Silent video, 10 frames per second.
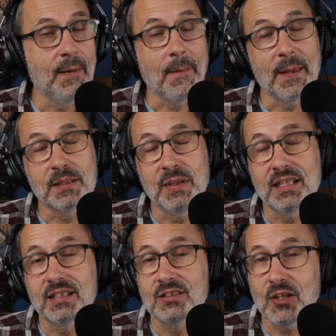And to be
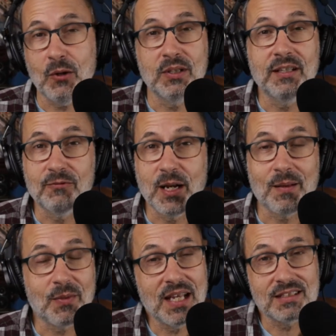totally frank,
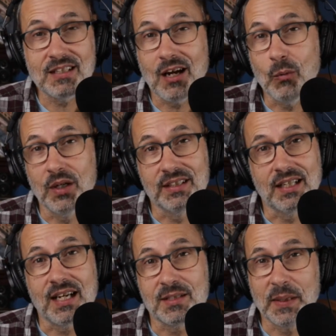that's not one that
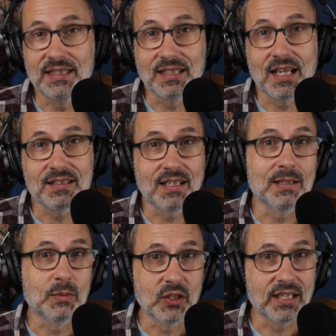I spend a lot of
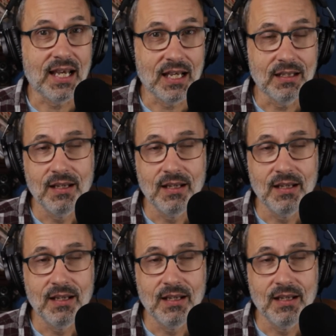time looking at.